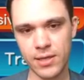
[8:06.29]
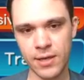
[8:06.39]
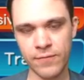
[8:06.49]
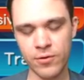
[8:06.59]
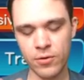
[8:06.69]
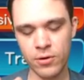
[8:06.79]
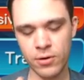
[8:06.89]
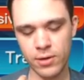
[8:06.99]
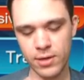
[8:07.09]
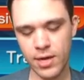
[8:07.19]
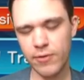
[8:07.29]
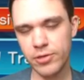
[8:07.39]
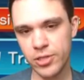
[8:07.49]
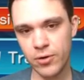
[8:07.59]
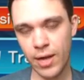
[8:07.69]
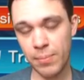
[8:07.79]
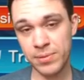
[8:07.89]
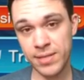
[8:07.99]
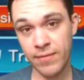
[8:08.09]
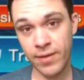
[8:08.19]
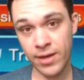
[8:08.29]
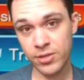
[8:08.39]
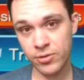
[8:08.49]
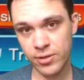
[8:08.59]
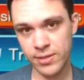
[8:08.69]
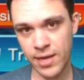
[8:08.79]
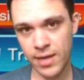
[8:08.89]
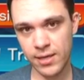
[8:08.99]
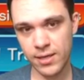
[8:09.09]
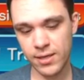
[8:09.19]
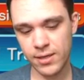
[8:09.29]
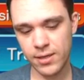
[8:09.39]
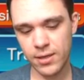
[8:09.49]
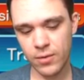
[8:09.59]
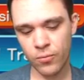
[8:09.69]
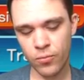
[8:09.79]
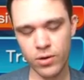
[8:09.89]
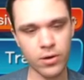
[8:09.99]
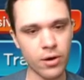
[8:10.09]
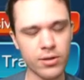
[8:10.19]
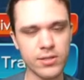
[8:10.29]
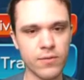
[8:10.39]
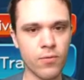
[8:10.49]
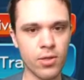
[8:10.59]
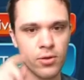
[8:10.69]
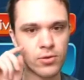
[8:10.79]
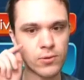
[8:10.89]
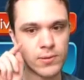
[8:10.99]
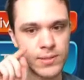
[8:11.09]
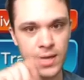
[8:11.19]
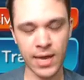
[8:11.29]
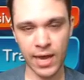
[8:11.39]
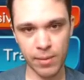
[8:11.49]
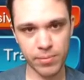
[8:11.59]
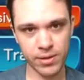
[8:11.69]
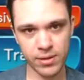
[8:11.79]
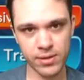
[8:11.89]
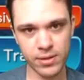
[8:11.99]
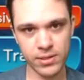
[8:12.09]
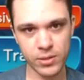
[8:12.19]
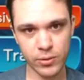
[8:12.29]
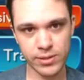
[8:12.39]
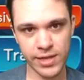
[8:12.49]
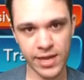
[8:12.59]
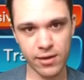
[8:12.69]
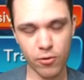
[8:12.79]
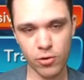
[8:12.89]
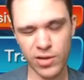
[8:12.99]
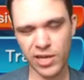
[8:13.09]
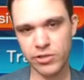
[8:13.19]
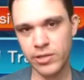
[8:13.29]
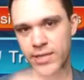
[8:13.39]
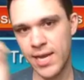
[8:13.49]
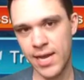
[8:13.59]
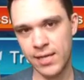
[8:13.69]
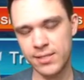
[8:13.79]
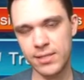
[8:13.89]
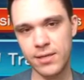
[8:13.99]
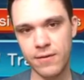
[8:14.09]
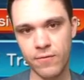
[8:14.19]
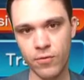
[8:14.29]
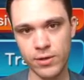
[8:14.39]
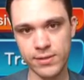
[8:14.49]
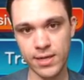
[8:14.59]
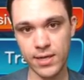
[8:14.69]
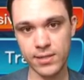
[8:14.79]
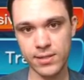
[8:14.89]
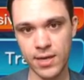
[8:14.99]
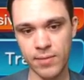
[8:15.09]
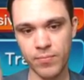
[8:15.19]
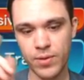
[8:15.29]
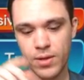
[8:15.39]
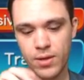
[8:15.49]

if your Kairi Xion happens to have extra attack, regardless of whether you tap to attack or you actually cast for a second time,